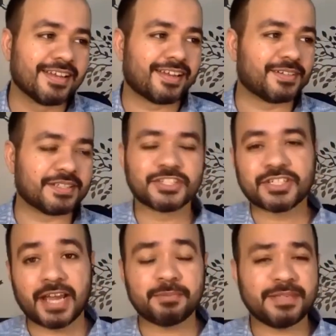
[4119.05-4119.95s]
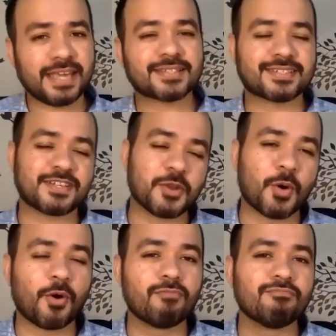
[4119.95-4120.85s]
You can just type yes,
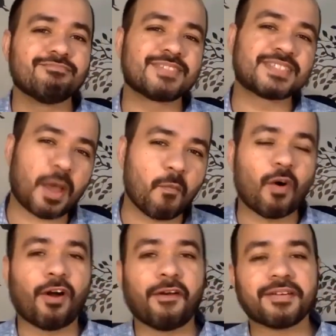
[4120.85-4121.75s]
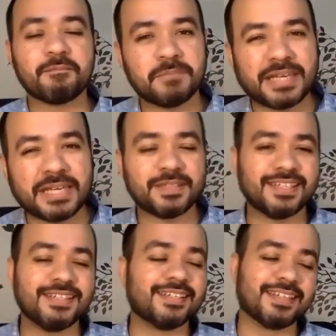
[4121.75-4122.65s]
no, somewhat,
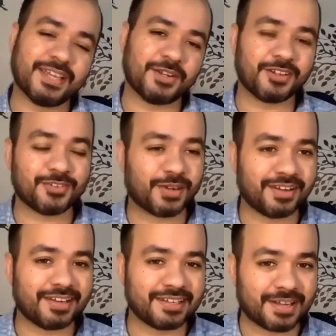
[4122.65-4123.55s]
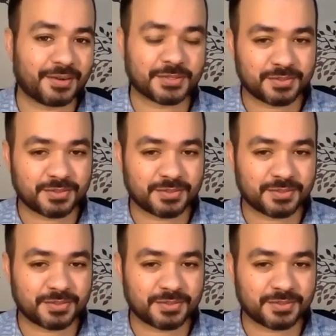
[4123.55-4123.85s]
maybe, if you are in doubt.